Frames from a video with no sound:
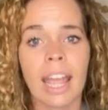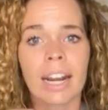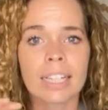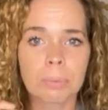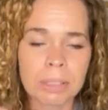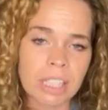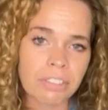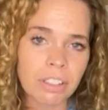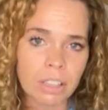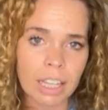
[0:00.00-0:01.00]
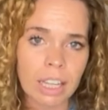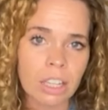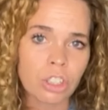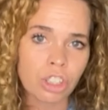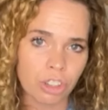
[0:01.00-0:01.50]
And I specifically
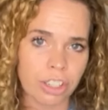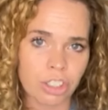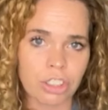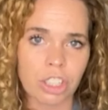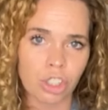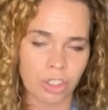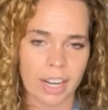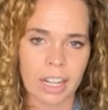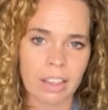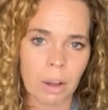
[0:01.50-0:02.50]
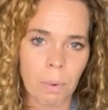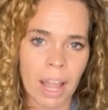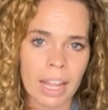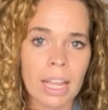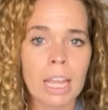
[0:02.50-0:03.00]
structured this training that
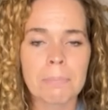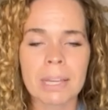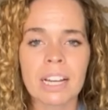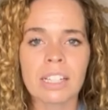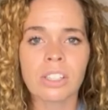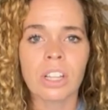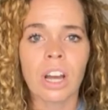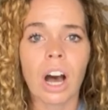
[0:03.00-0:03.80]
way because